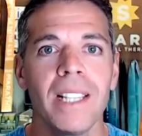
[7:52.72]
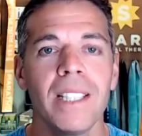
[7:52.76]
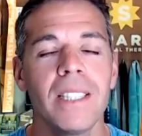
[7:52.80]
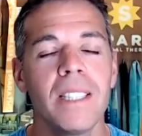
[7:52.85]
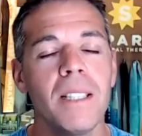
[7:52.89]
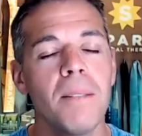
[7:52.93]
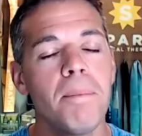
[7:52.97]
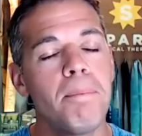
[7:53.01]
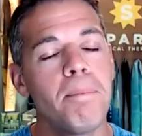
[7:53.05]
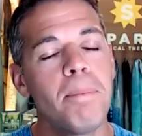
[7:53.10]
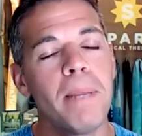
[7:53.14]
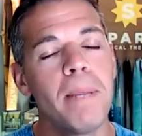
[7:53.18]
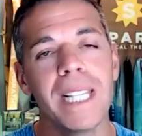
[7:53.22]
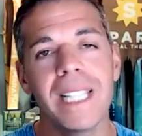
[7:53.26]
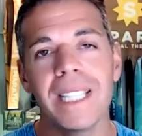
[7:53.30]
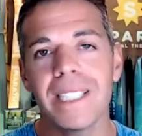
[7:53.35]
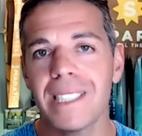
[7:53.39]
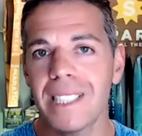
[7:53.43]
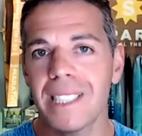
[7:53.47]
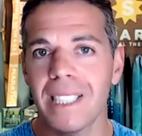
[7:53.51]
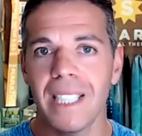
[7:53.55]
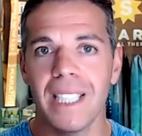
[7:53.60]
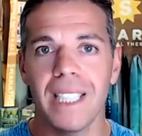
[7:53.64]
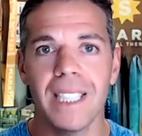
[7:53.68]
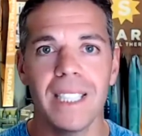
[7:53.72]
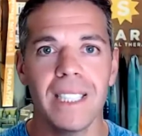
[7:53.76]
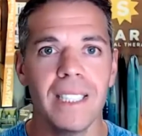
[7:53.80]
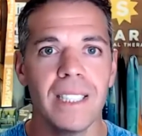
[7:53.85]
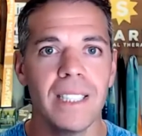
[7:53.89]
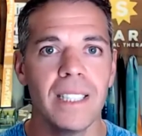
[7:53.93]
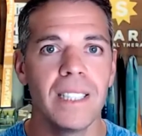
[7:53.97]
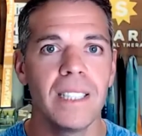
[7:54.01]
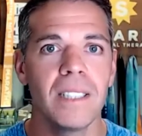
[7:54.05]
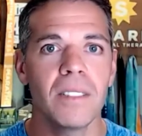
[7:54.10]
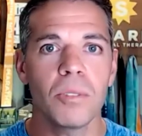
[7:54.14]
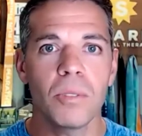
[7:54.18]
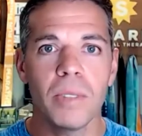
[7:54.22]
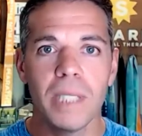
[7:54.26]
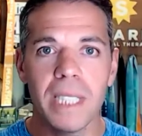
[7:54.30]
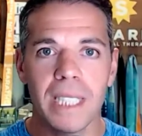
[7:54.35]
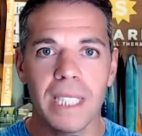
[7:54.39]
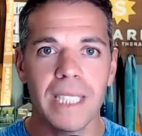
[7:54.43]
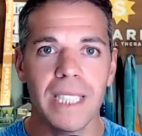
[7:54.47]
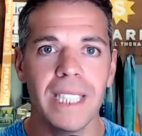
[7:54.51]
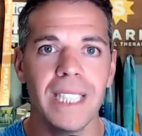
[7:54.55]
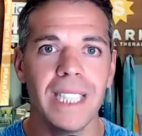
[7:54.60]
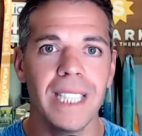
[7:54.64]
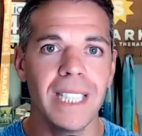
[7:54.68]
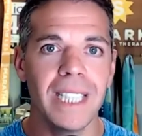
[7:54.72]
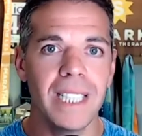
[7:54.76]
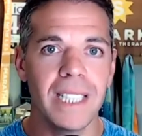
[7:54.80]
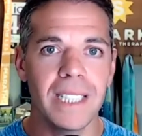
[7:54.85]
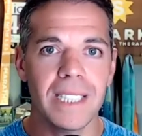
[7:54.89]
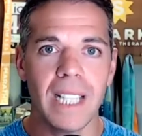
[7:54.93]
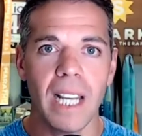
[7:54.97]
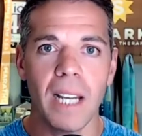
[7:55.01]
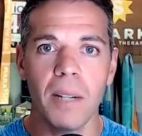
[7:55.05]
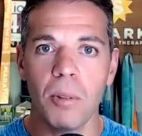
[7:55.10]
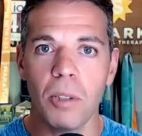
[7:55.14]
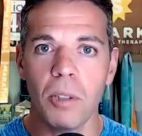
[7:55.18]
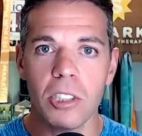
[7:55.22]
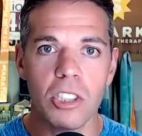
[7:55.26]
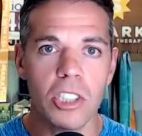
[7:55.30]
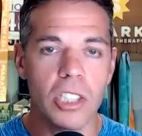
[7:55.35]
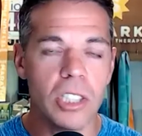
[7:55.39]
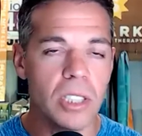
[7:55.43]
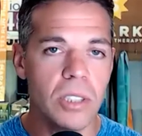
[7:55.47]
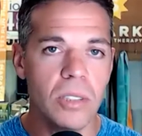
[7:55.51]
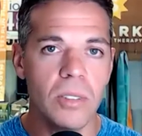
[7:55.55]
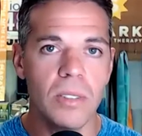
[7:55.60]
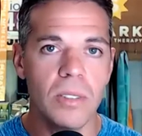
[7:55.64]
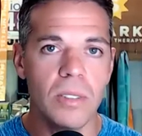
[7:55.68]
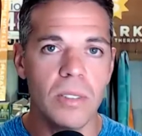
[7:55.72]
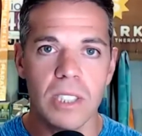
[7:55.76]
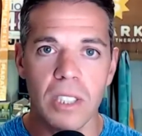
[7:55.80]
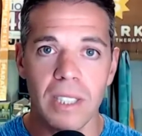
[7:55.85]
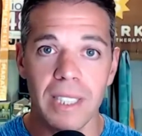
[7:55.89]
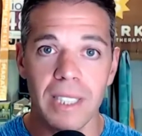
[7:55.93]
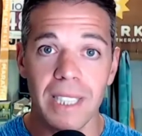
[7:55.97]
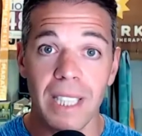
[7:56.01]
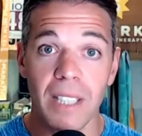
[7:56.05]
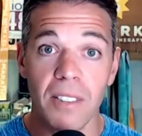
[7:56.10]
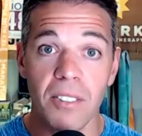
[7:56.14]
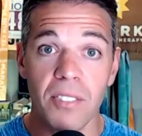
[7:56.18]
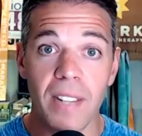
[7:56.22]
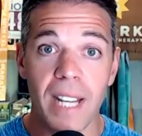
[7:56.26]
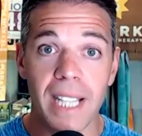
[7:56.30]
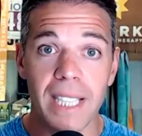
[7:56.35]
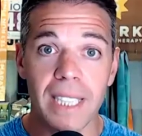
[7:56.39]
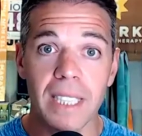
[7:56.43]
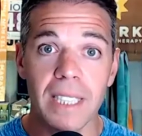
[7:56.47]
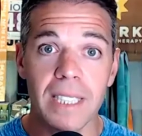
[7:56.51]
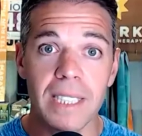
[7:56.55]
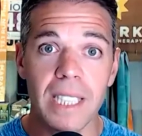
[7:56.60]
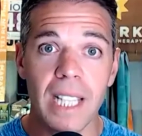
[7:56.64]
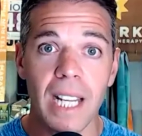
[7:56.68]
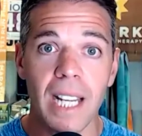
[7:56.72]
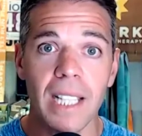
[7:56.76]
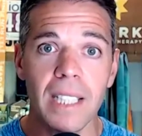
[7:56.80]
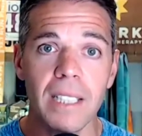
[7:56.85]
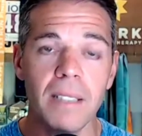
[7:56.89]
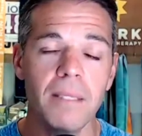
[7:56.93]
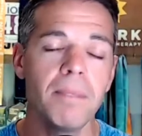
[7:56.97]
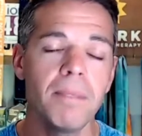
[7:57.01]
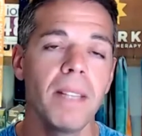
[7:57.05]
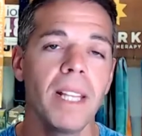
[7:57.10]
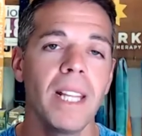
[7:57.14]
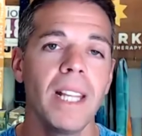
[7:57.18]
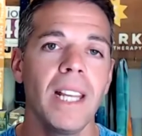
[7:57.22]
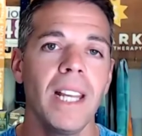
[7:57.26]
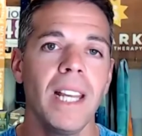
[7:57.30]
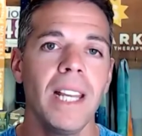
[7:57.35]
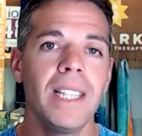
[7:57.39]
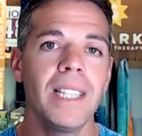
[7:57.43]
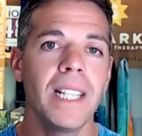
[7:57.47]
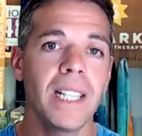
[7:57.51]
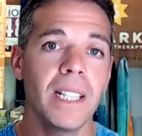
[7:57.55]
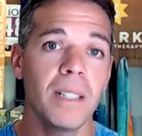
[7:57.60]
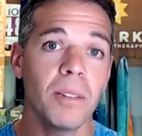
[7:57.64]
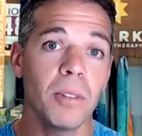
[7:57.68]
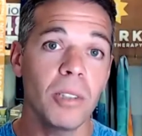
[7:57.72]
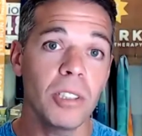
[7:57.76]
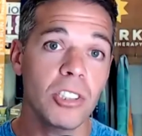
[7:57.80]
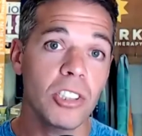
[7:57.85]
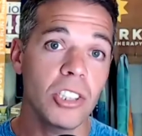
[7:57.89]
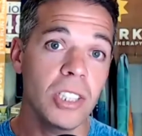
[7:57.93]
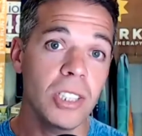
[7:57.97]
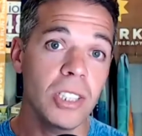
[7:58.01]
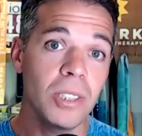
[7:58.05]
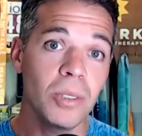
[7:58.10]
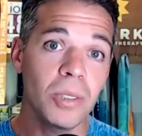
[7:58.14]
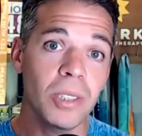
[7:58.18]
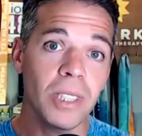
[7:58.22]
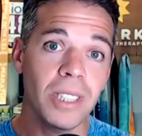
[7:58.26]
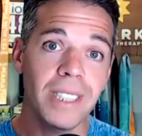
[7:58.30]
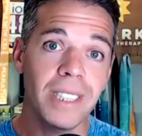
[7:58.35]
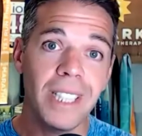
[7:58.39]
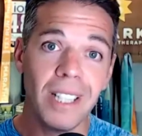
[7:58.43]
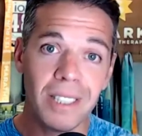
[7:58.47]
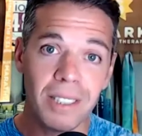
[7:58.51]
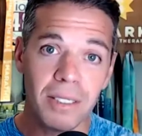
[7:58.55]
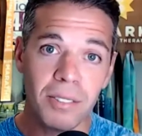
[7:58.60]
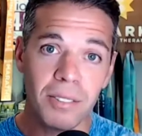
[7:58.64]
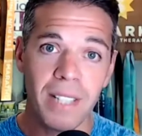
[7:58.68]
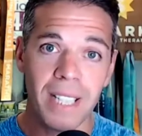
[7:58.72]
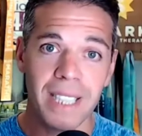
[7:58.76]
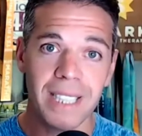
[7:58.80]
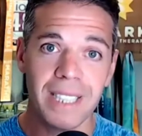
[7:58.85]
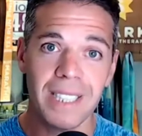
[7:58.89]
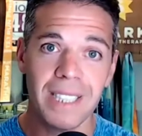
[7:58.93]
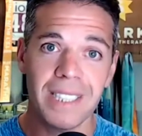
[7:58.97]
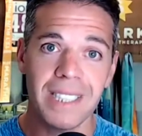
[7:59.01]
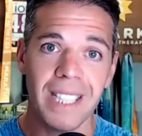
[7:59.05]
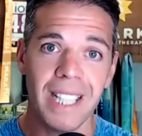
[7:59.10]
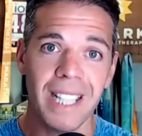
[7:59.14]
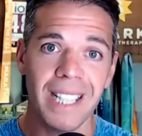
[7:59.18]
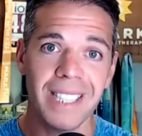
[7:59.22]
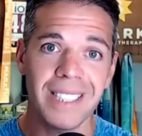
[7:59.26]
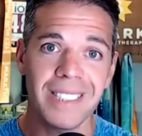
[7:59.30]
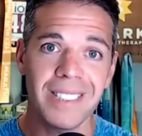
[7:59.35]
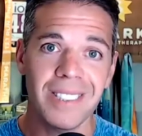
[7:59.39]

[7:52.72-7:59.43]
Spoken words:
The biggest thing really is I want you to do this on the affected side, and then I want you to do it on the unaffected side.